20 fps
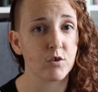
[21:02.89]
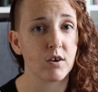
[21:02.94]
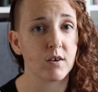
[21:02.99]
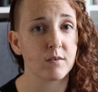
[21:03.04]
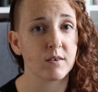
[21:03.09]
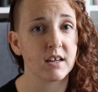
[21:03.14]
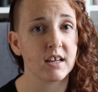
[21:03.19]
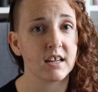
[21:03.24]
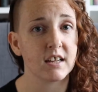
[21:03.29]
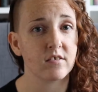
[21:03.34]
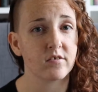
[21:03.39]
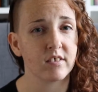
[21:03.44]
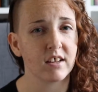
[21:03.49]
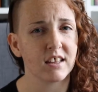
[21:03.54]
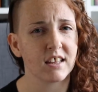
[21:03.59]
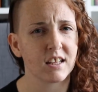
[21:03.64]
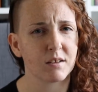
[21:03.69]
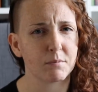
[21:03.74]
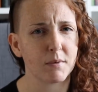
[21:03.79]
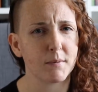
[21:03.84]
have kids.
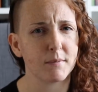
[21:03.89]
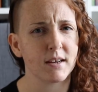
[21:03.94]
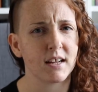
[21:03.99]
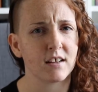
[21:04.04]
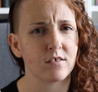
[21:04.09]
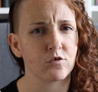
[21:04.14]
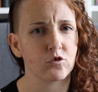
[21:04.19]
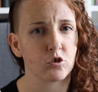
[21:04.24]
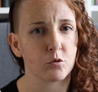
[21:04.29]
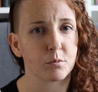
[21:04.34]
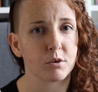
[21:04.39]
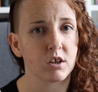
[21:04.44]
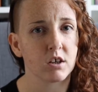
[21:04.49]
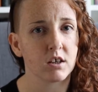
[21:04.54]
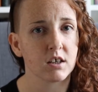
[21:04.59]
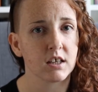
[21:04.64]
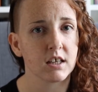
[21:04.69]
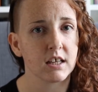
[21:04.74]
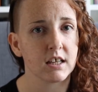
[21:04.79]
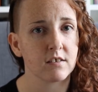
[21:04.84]
Not like, maybe not super
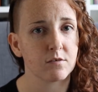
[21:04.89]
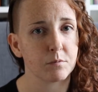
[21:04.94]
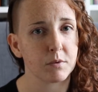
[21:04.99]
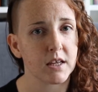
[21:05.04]
young kids,